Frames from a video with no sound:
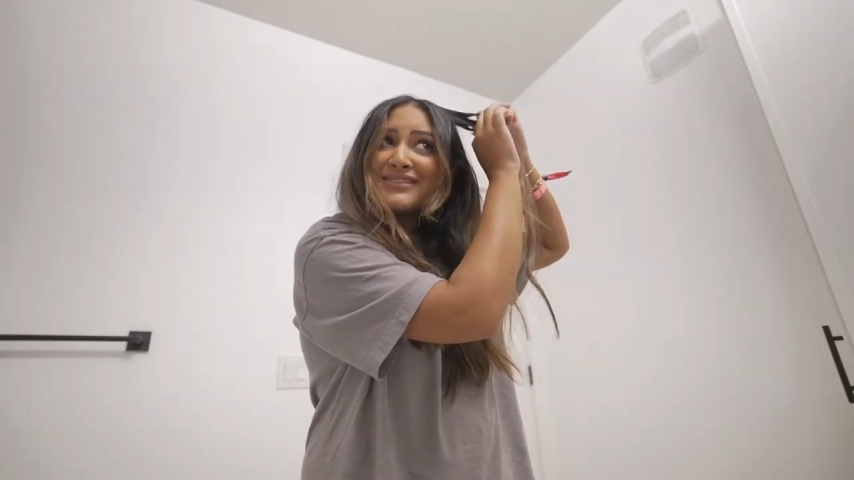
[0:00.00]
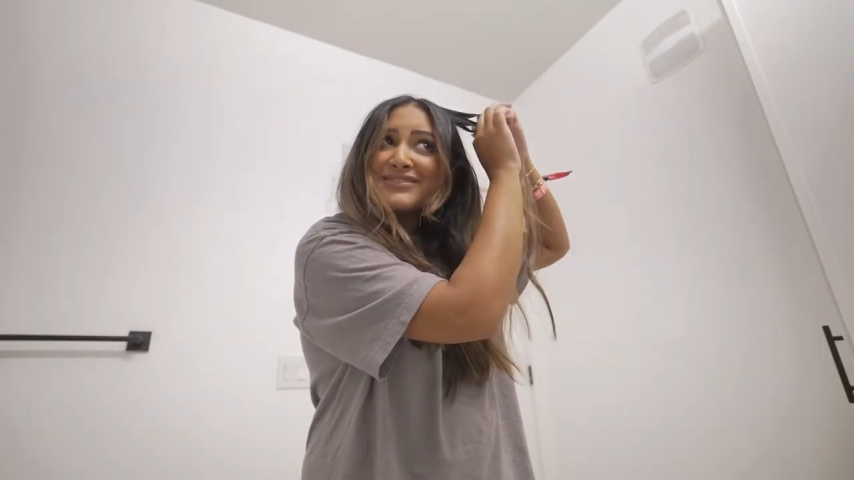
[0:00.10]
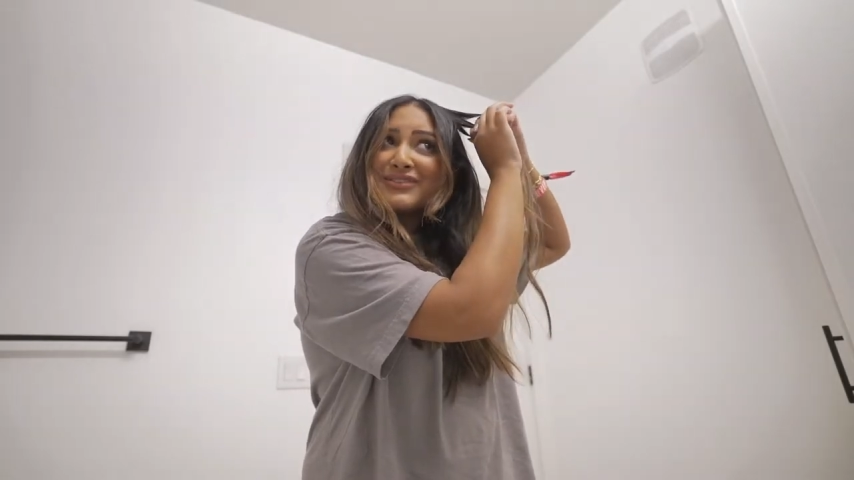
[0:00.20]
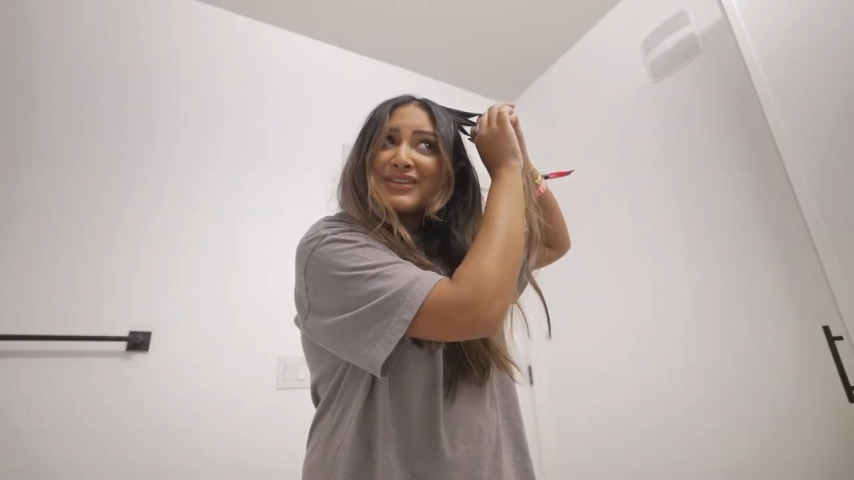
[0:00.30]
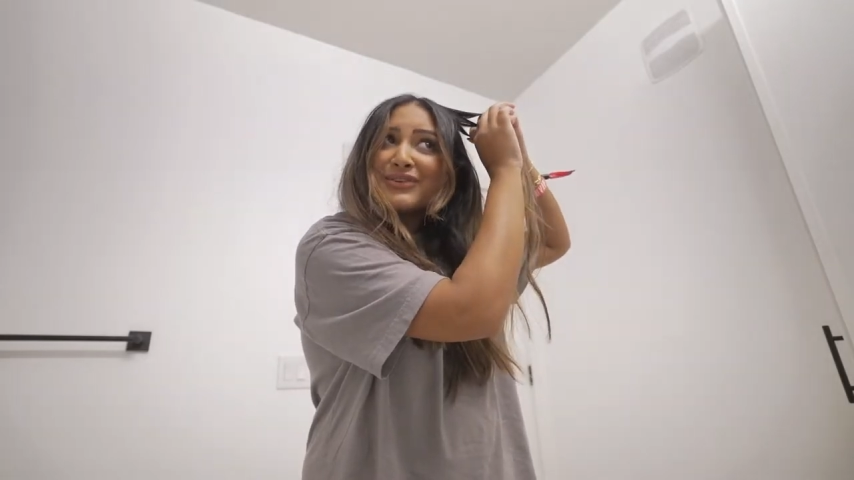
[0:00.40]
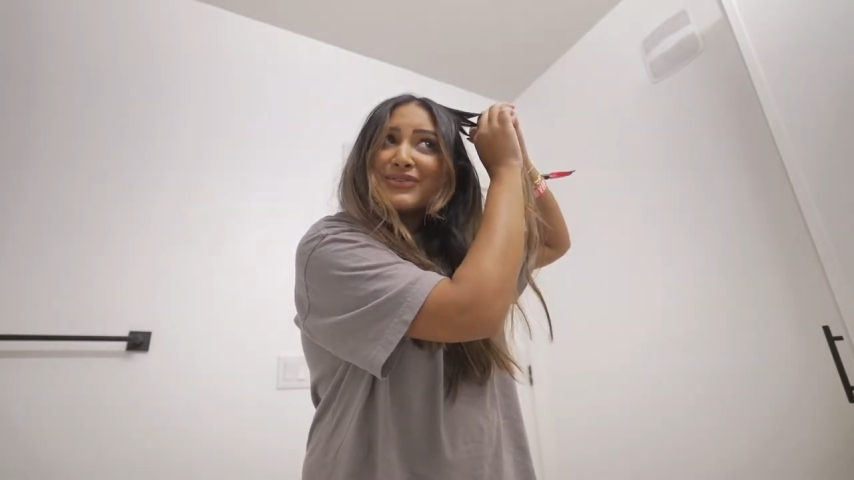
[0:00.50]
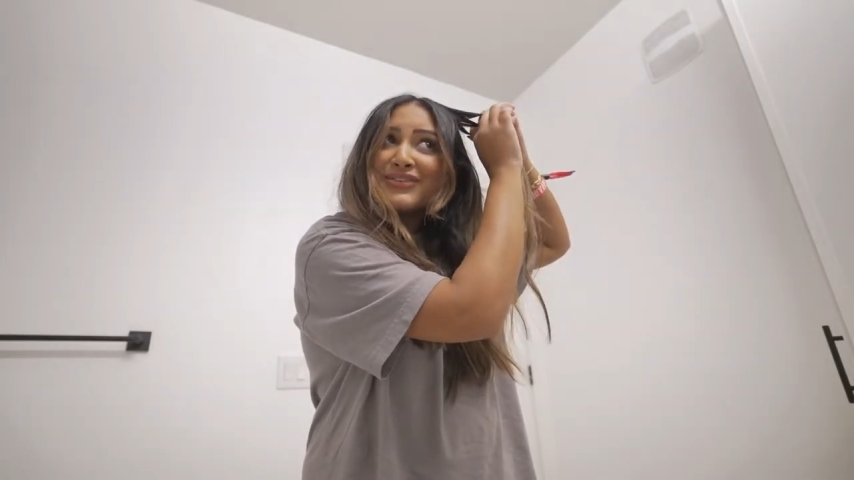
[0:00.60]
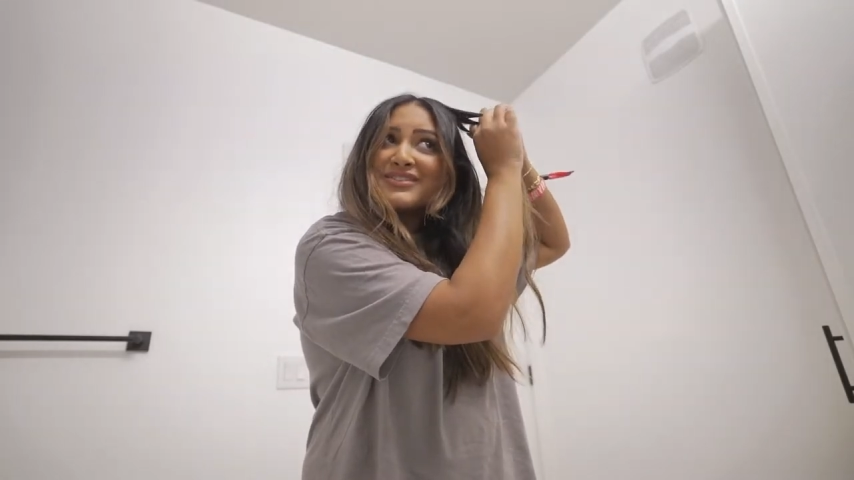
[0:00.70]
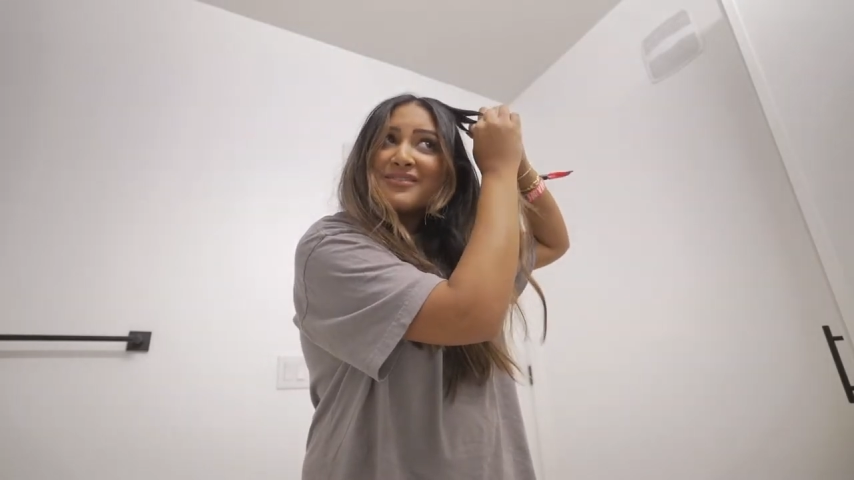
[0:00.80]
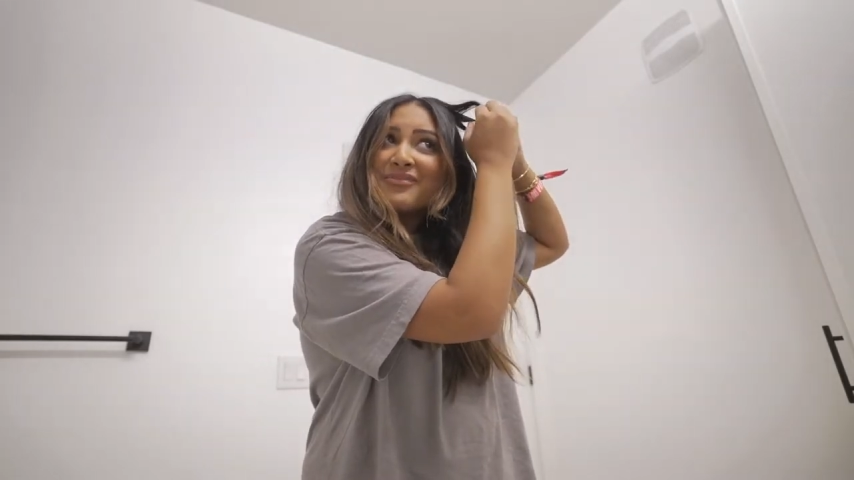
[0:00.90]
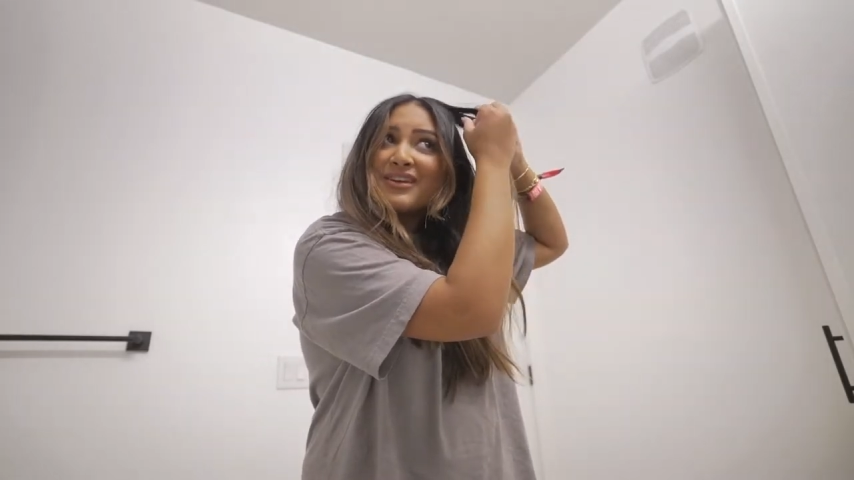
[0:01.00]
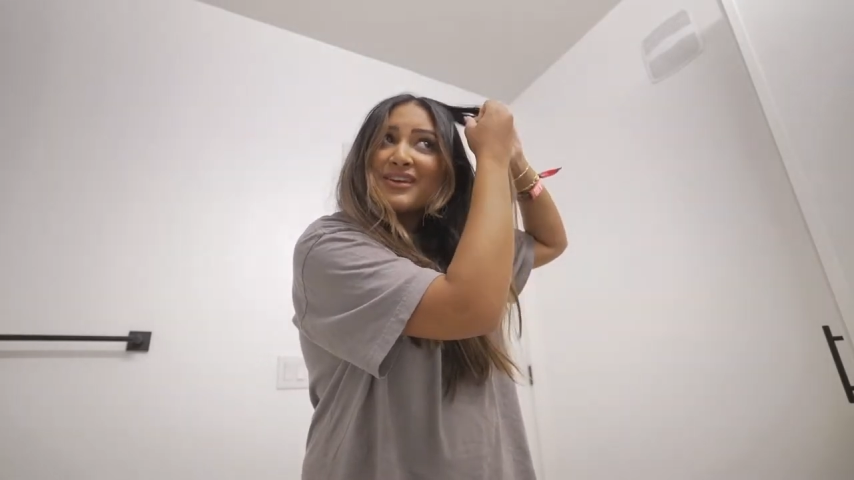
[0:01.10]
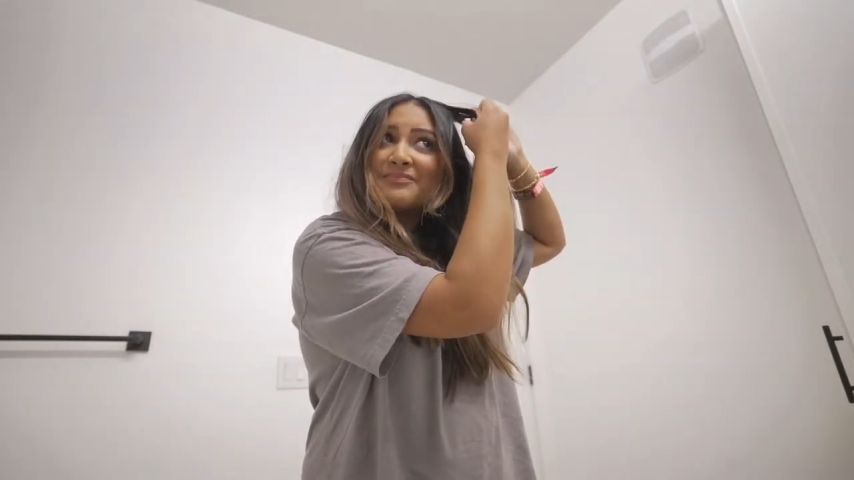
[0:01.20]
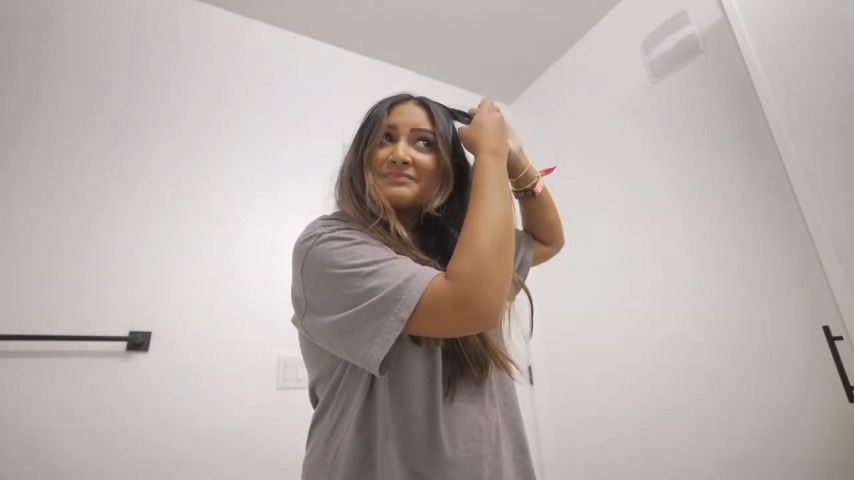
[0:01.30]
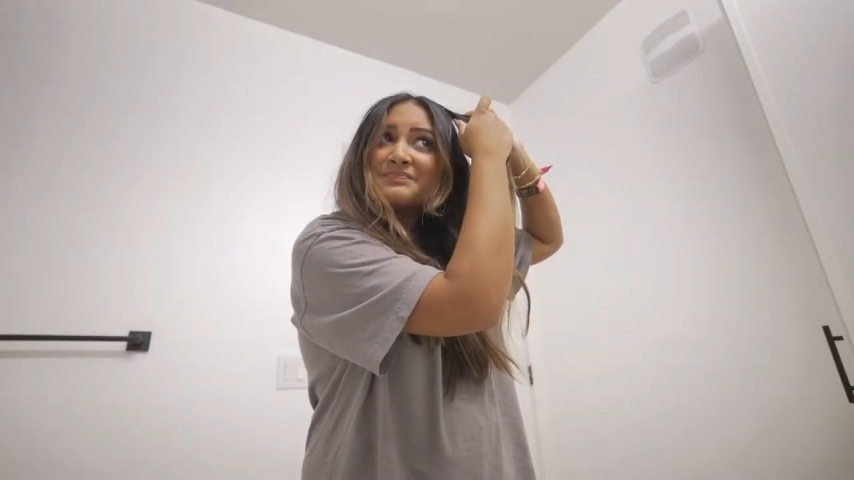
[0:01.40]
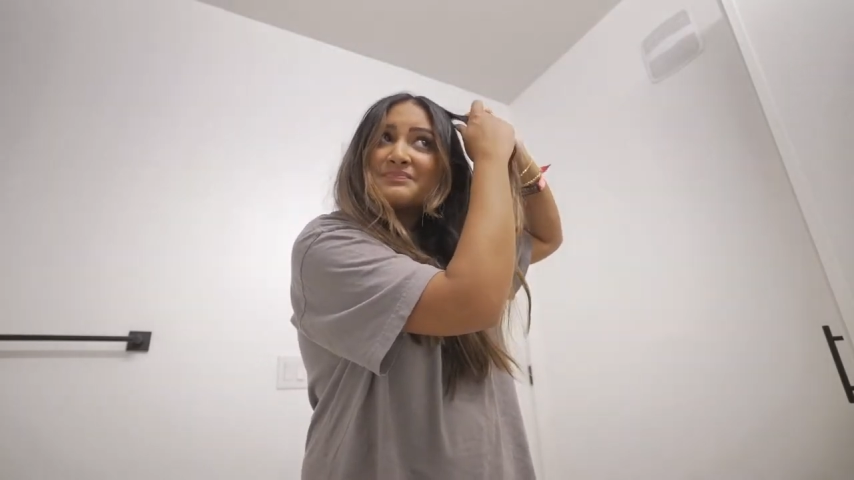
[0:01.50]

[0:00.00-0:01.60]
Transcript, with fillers: it's illegal or something.